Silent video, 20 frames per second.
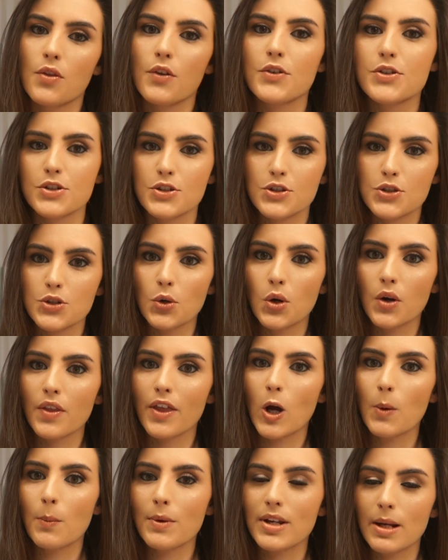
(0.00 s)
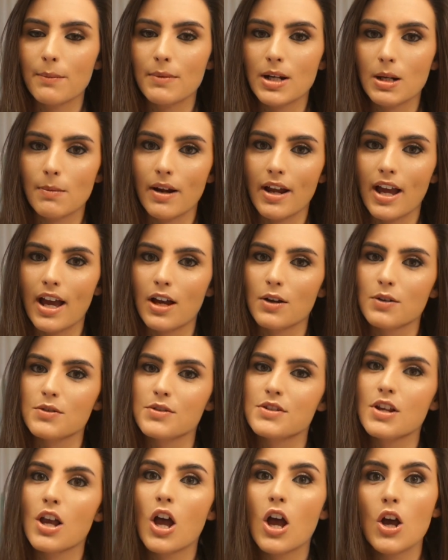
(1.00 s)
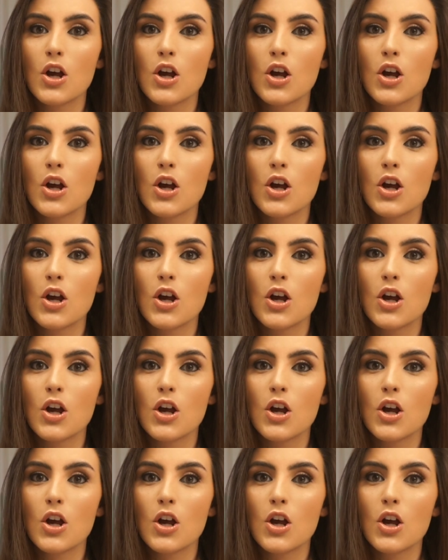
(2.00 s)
And there's a store that opened up near my house.